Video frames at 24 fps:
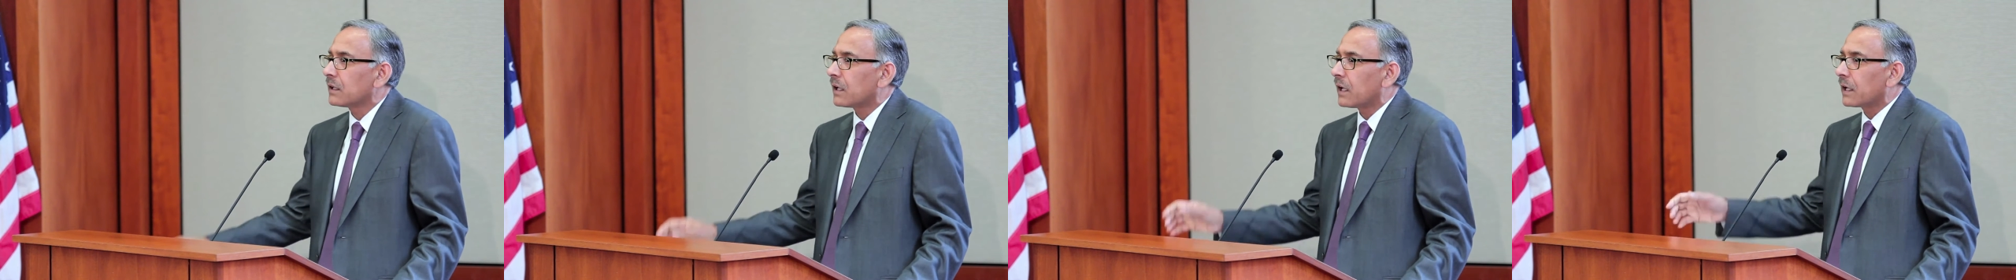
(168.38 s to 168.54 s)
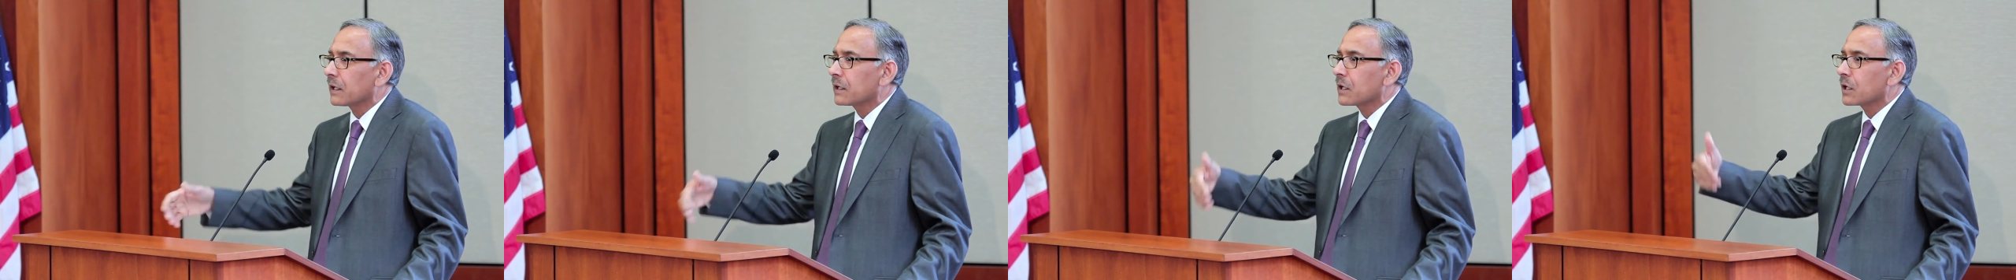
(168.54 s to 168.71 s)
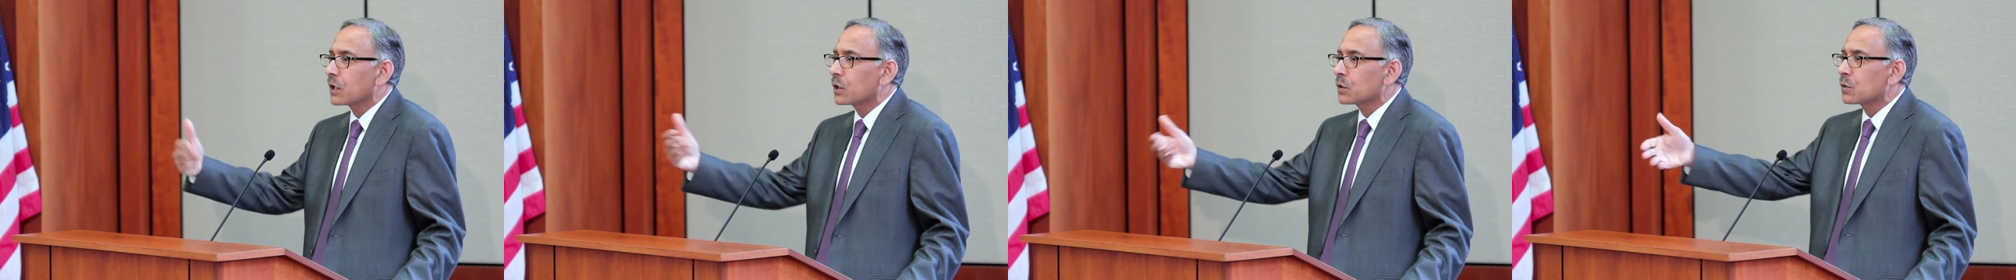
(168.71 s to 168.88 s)
I
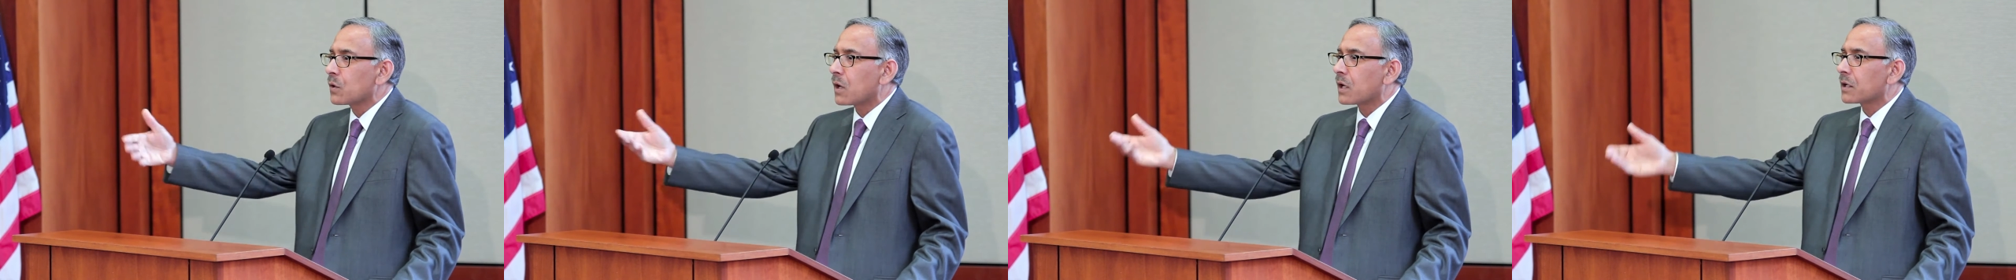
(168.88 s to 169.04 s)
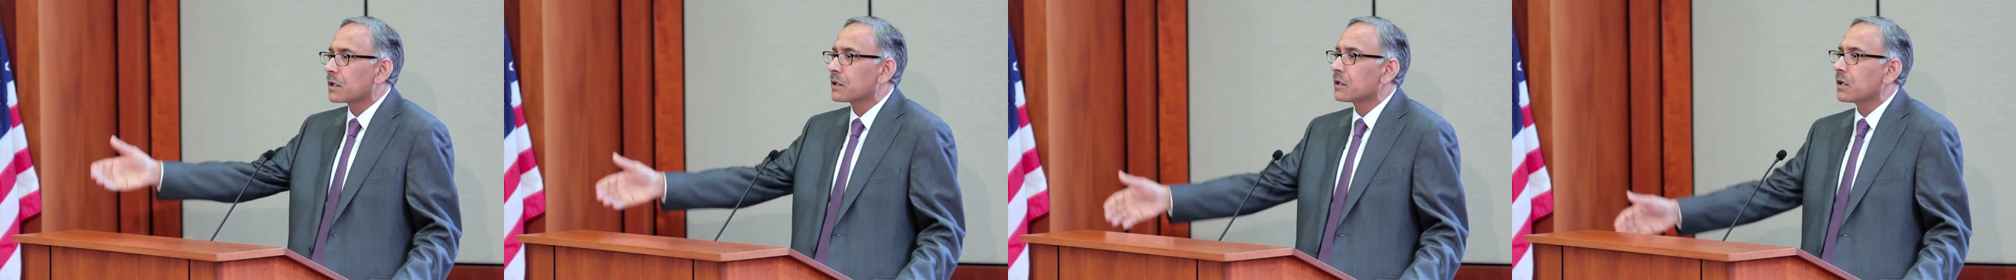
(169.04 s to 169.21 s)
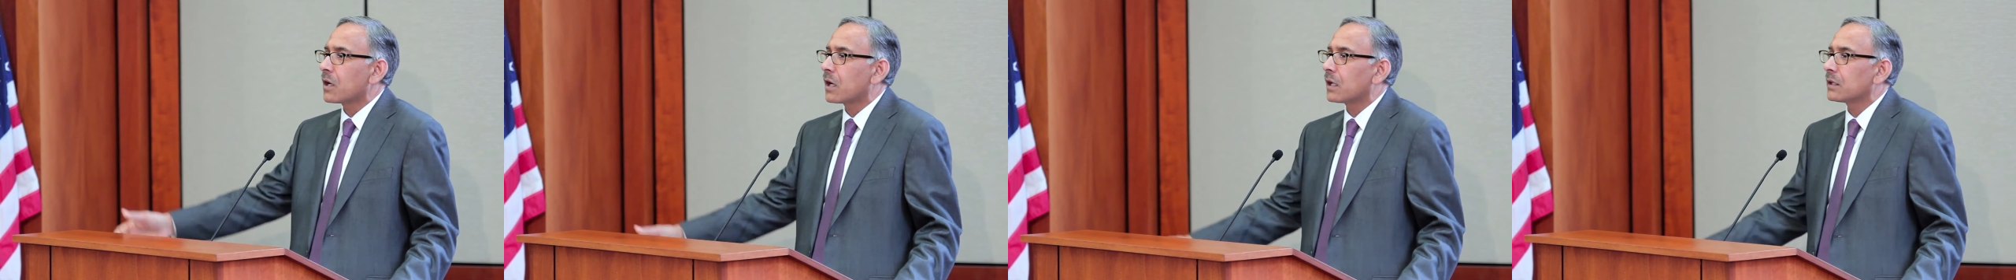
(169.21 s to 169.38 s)
can go on
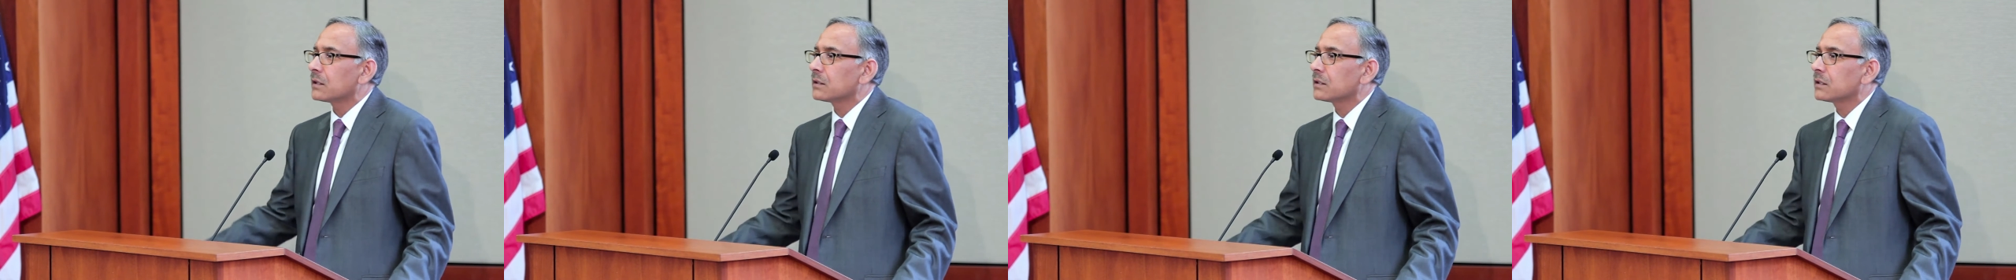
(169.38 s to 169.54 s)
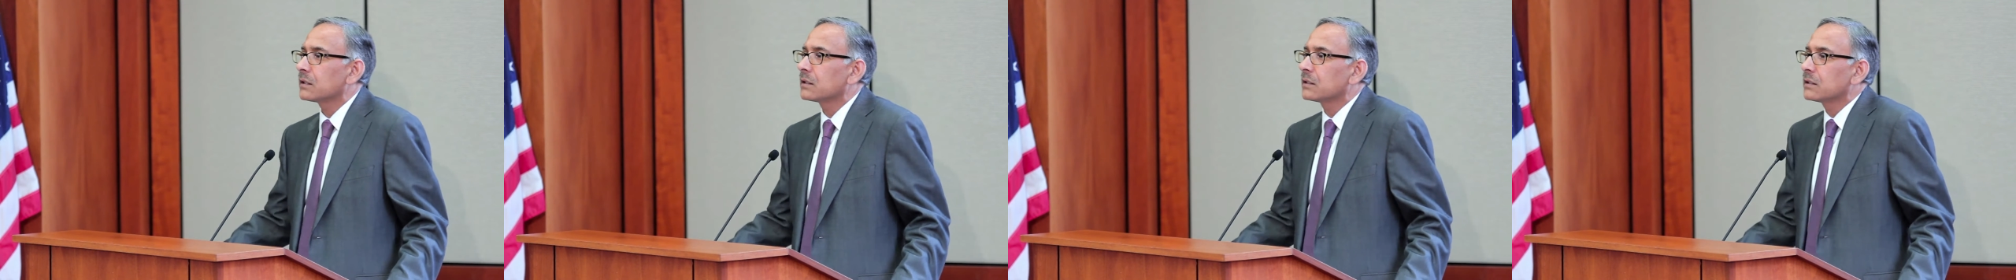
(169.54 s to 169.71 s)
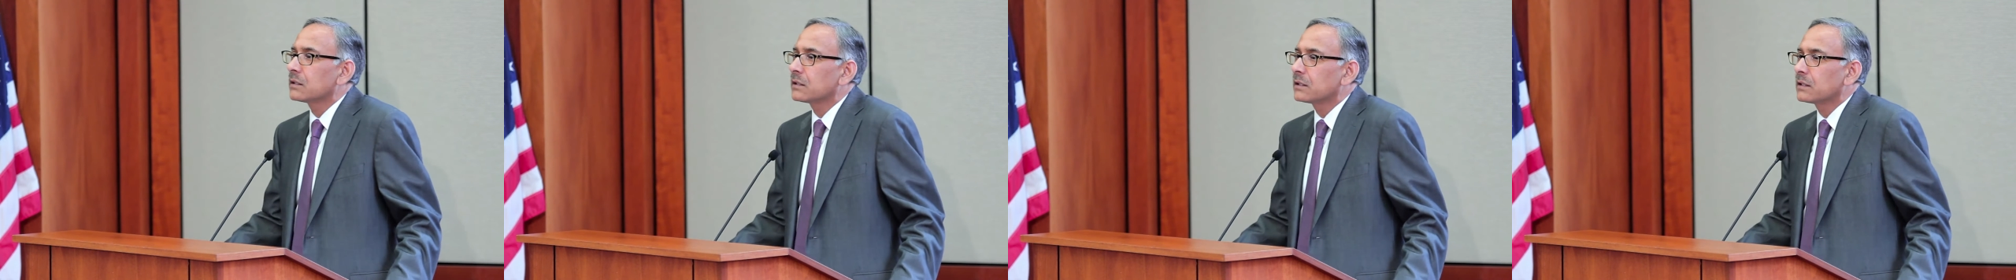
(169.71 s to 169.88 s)
and on.
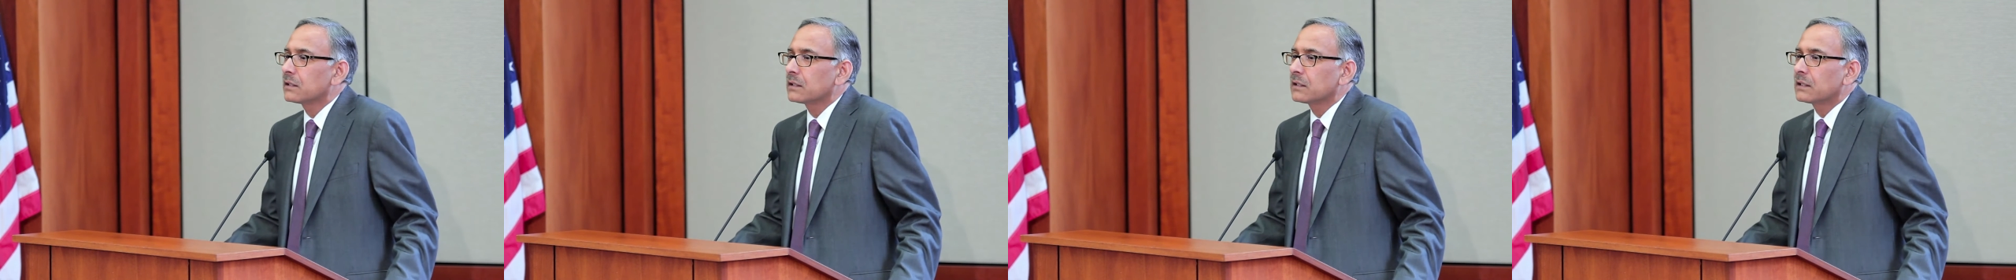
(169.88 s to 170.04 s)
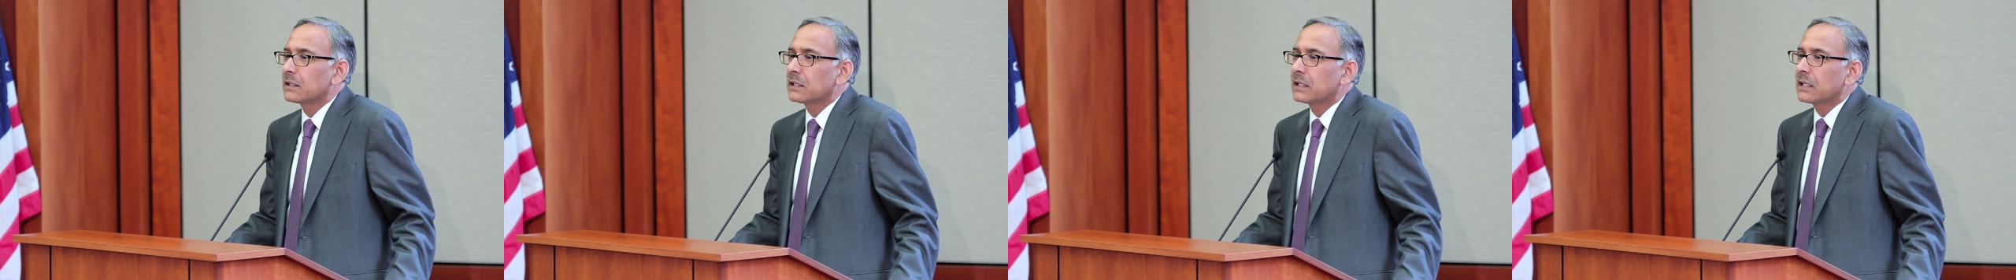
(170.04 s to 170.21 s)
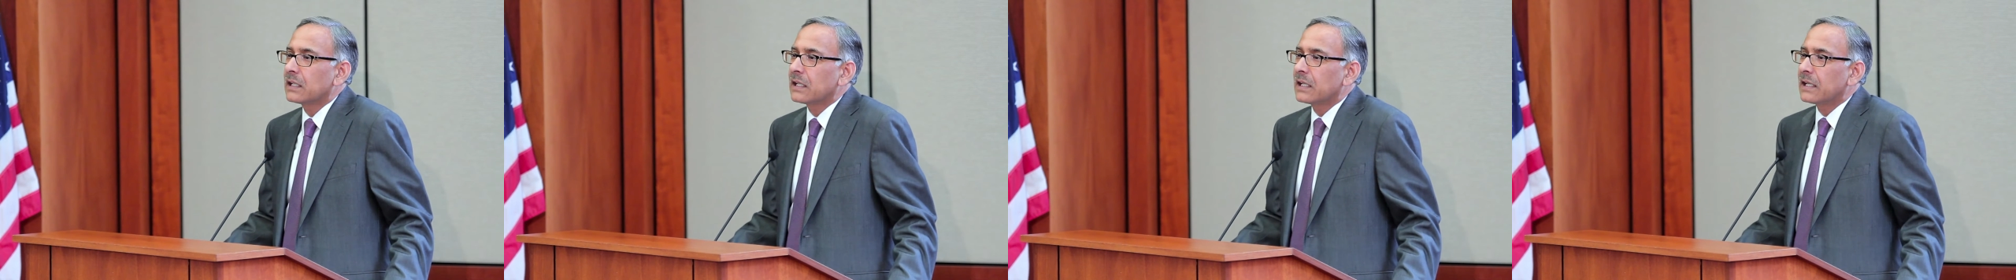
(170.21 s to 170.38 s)

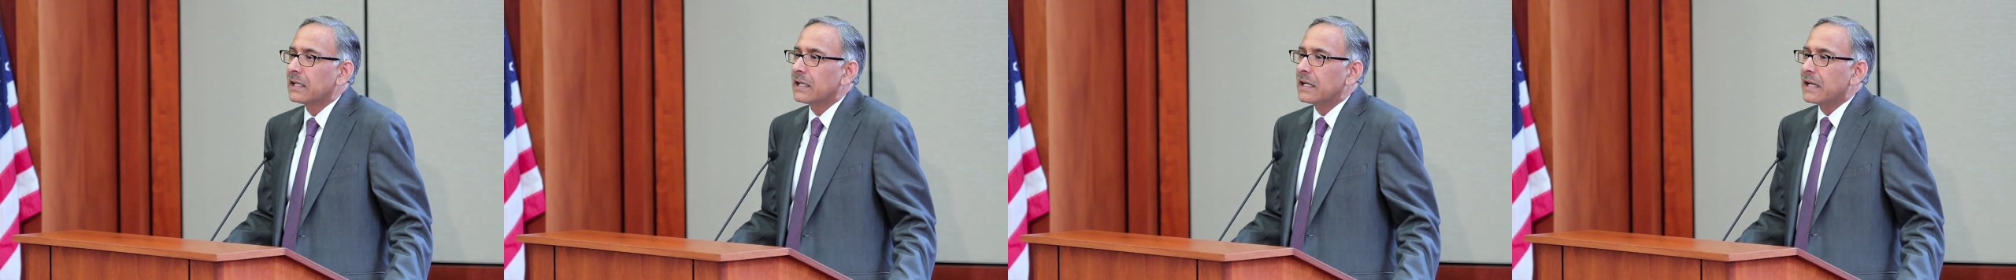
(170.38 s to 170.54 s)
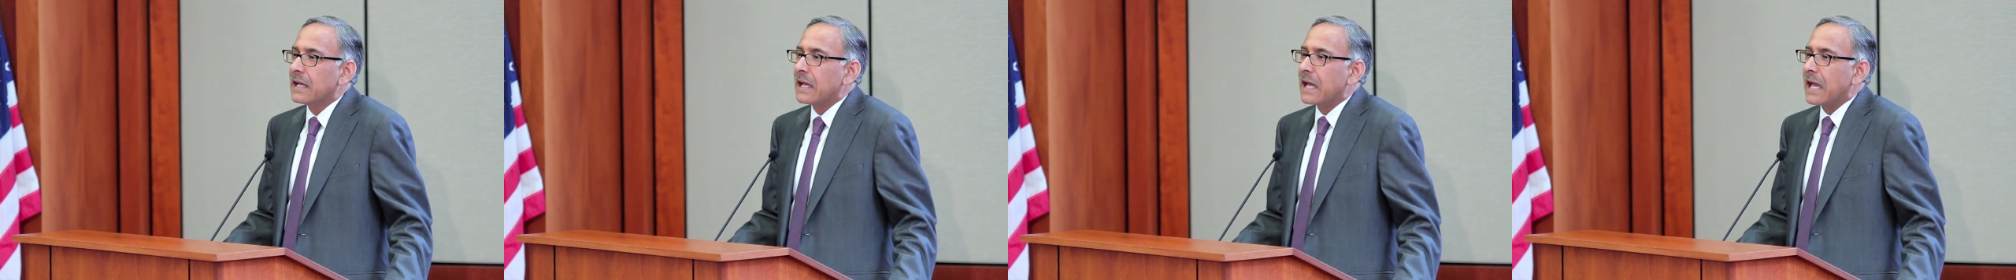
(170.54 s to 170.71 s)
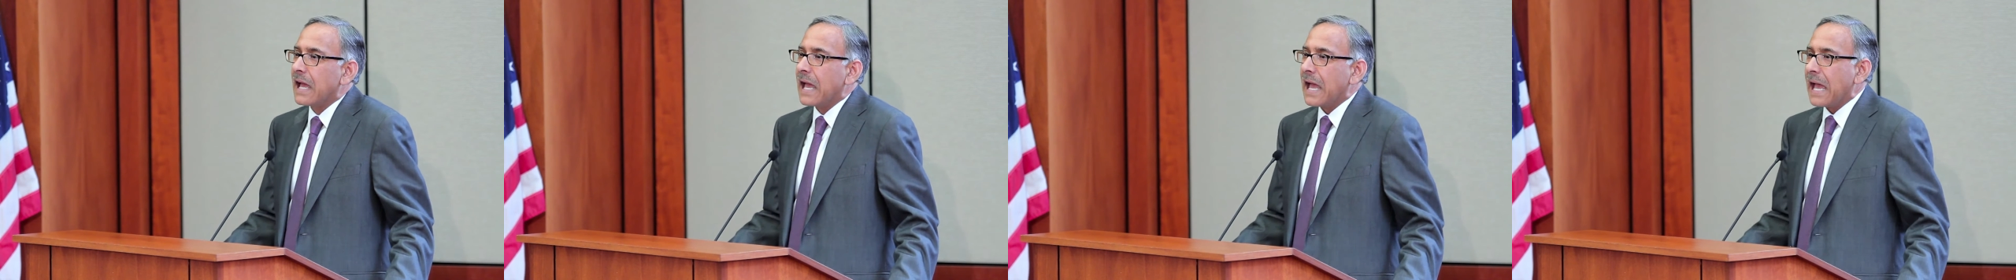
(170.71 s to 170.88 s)

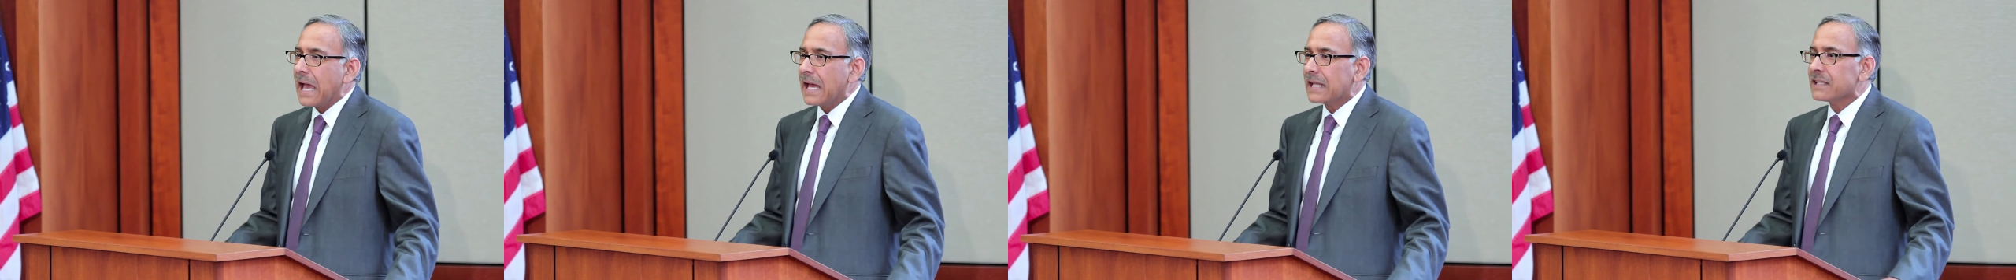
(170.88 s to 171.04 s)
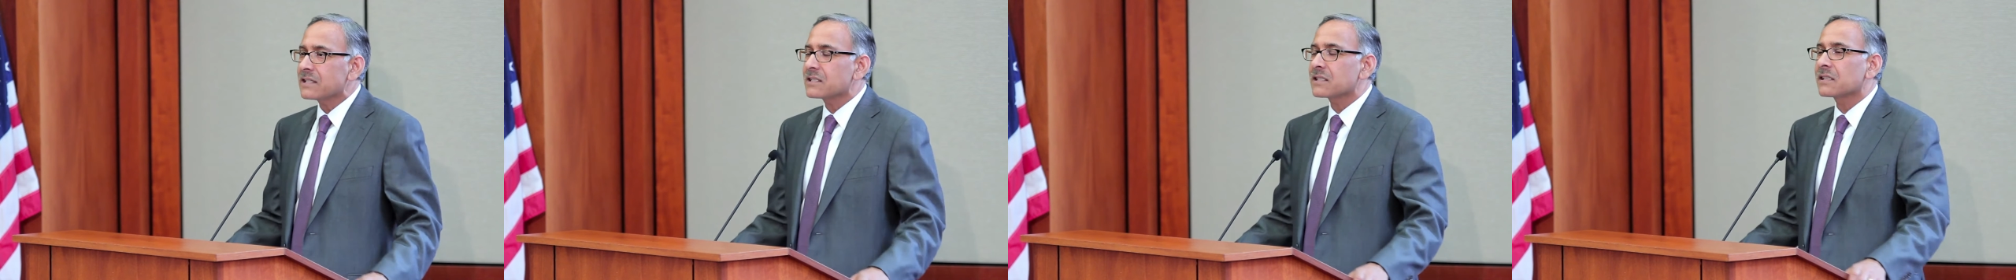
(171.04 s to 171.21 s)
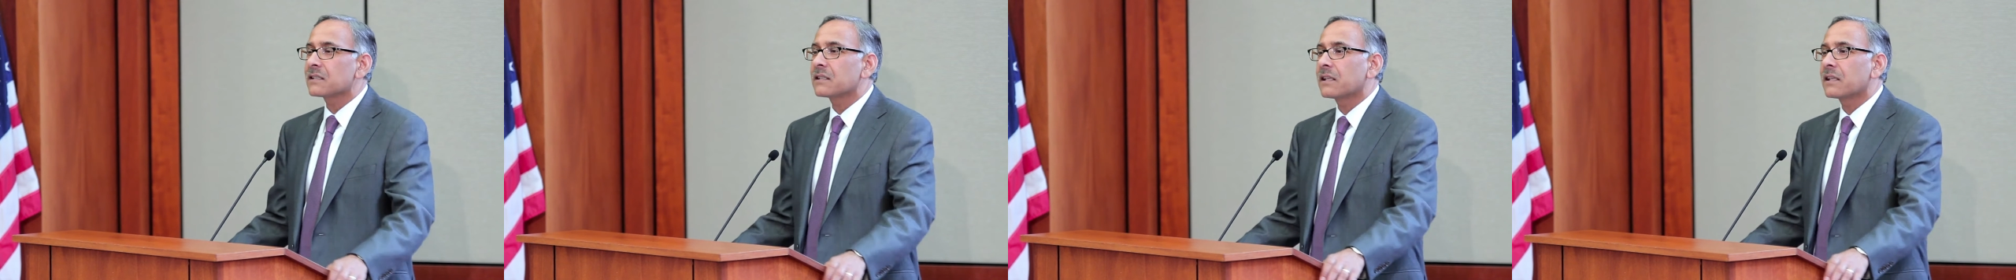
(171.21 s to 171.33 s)
Add to